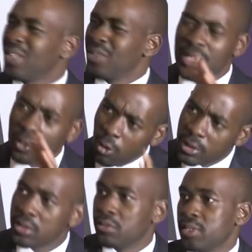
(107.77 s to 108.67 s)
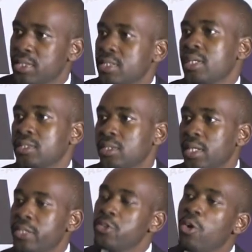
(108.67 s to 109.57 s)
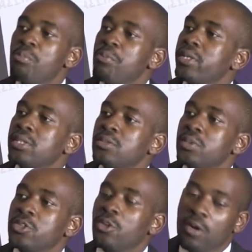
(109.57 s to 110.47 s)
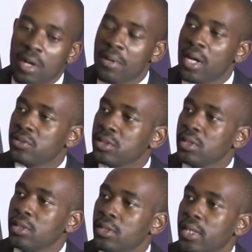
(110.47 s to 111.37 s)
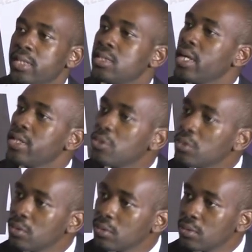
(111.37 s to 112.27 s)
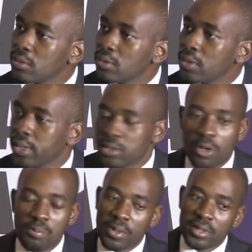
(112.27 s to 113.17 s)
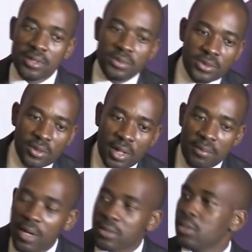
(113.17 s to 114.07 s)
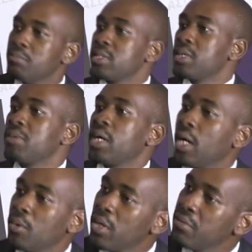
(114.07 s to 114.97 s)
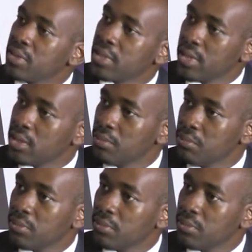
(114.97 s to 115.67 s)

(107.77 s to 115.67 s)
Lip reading: That was the context of the discussion. At no point did we talk about a GNU. At no point did we talk about Mr. Mnangagwa having sent him.